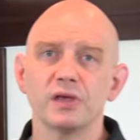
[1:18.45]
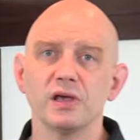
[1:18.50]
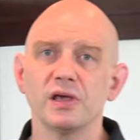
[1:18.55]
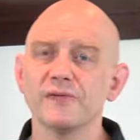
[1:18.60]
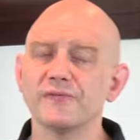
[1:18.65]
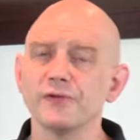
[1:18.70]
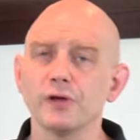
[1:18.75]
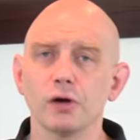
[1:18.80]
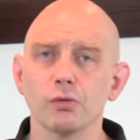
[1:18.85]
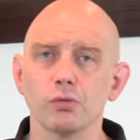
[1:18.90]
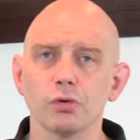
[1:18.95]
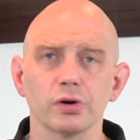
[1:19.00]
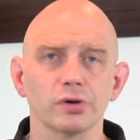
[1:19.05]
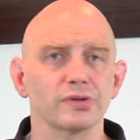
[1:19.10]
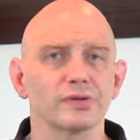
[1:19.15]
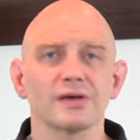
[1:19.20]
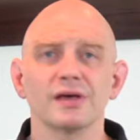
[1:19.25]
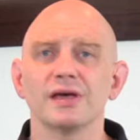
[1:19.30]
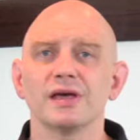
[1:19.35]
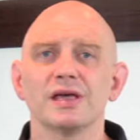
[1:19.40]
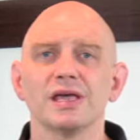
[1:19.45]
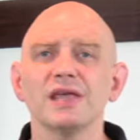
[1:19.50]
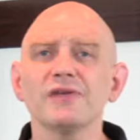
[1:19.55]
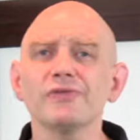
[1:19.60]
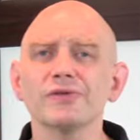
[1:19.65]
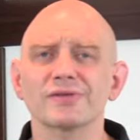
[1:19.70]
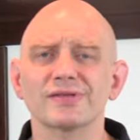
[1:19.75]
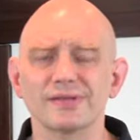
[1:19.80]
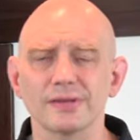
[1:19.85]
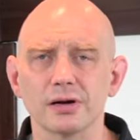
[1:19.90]
if not worse.
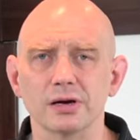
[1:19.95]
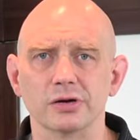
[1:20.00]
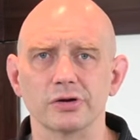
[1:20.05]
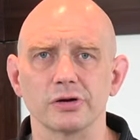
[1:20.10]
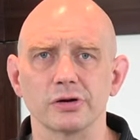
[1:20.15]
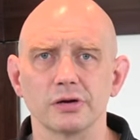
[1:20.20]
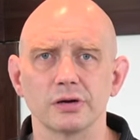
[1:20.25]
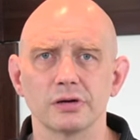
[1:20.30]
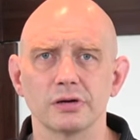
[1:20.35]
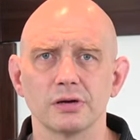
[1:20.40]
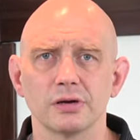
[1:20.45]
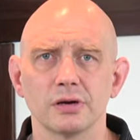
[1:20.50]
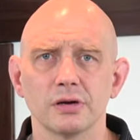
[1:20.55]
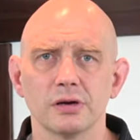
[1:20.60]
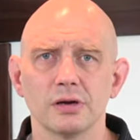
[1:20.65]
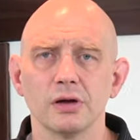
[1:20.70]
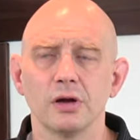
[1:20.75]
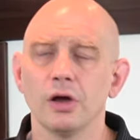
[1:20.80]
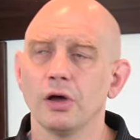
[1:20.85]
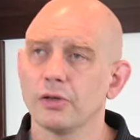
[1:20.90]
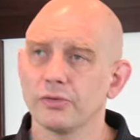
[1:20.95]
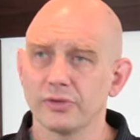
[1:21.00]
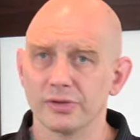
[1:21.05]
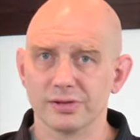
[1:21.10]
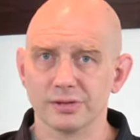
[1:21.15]
Even soccer. The